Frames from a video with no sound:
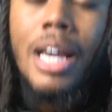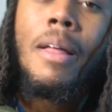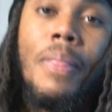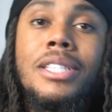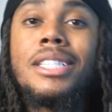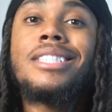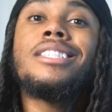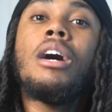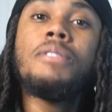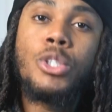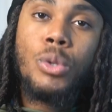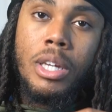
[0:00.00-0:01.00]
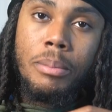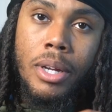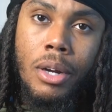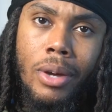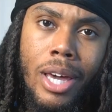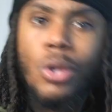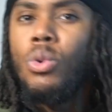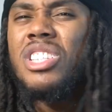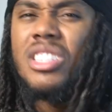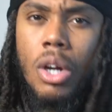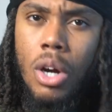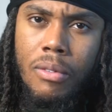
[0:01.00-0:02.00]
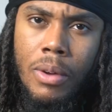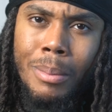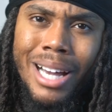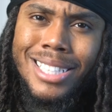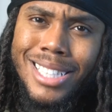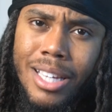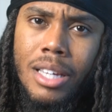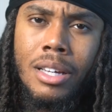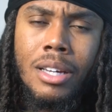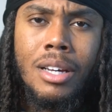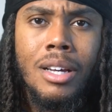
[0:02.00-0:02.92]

this is self-treatment, okay? You deserve it, my G.